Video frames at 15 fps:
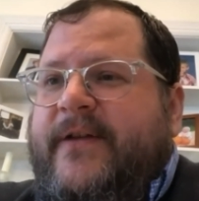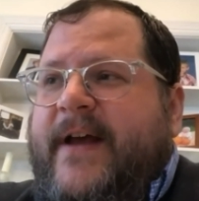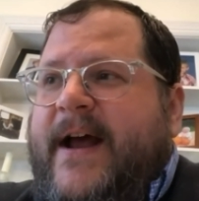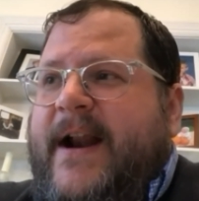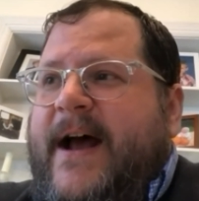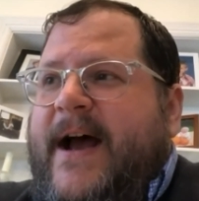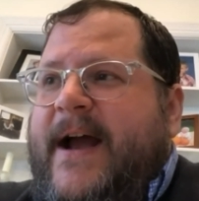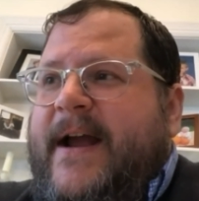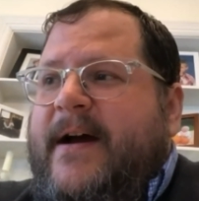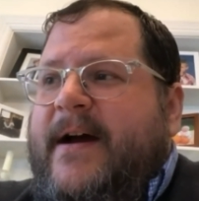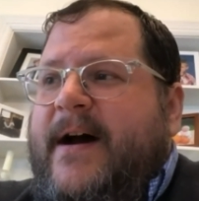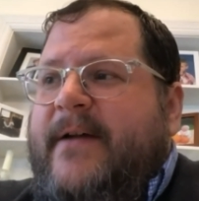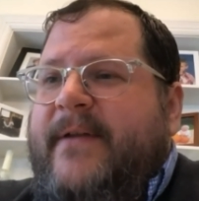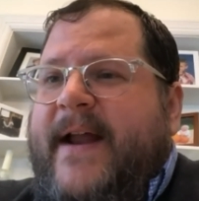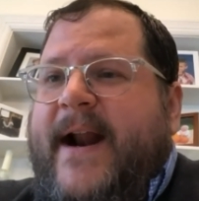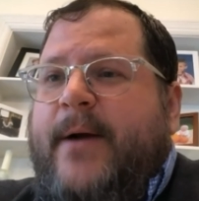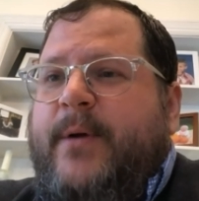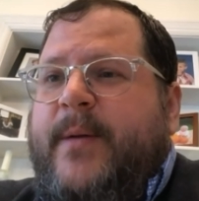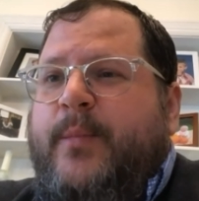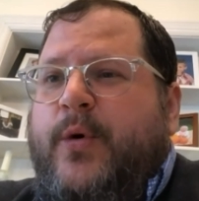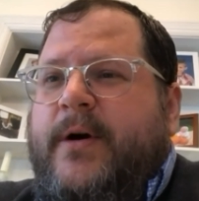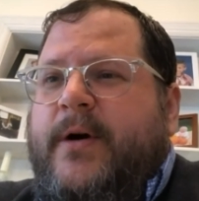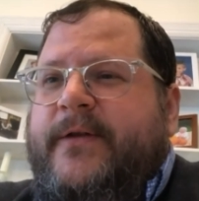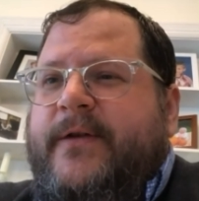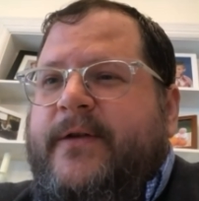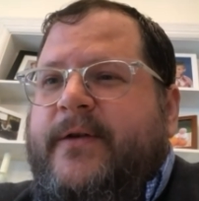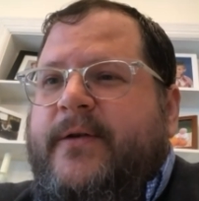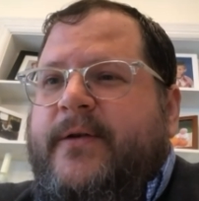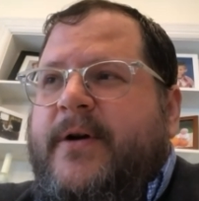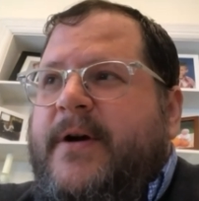that I report
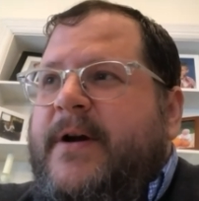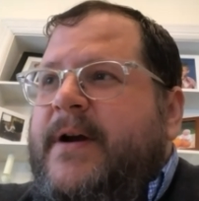to,